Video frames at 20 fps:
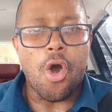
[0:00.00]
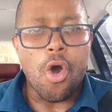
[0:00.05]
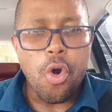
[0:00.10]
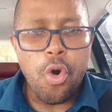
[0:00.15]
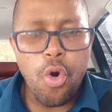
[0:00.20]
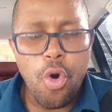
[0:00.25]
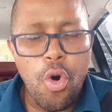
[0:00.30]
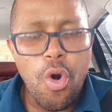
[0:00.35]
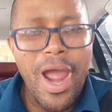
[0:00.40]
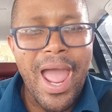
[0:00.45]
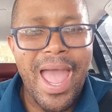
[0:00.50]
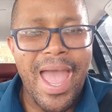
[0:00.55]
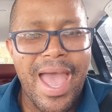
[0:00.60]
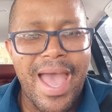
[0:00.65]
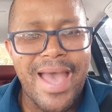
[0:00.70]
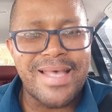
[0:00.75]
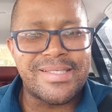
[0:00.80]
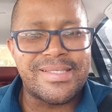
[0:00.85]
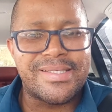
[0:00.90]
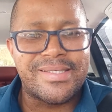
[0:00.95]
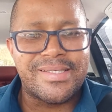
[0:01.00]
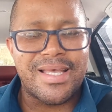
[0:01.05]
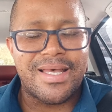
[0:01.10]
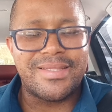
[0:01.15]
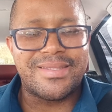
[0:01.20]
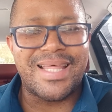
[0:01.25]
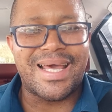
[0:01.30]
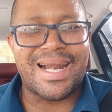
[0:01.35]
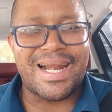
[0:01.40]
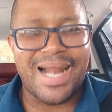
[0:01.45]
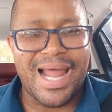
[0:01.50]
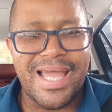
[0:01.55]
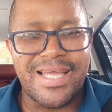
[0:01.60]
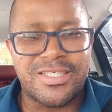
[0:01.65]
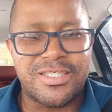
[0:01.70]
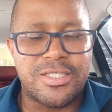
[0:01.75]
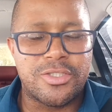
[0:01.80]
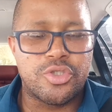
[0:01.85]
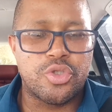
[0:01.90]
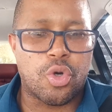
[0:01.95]
who has the
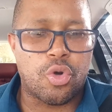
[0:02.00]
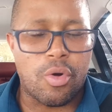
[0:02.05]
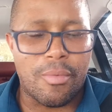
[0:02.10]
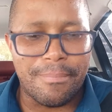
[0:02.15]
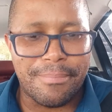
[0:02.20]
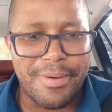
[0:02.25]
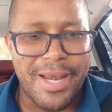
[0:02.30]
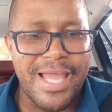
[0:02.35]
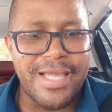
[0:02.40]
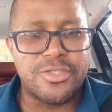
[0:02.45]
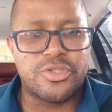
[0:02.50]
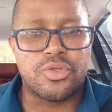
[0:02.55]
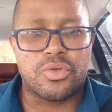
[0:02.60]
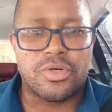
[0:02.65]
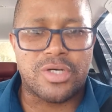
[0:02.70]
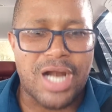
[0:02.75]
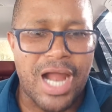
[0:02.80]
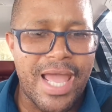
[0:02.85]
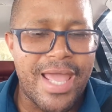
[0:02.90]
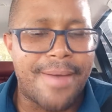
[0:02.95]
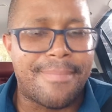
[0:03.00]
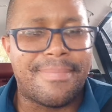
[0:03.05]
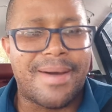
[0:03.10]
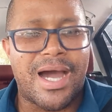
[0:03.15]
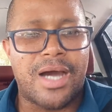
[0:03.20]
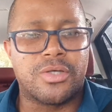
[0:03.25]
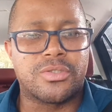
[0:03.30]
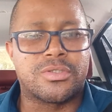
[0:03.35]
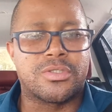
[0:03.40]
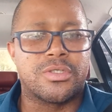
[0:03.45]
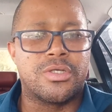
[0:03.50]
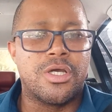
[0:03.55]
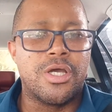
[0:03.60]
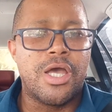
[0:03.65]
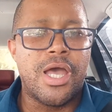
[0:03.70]
right to complain, to cry about,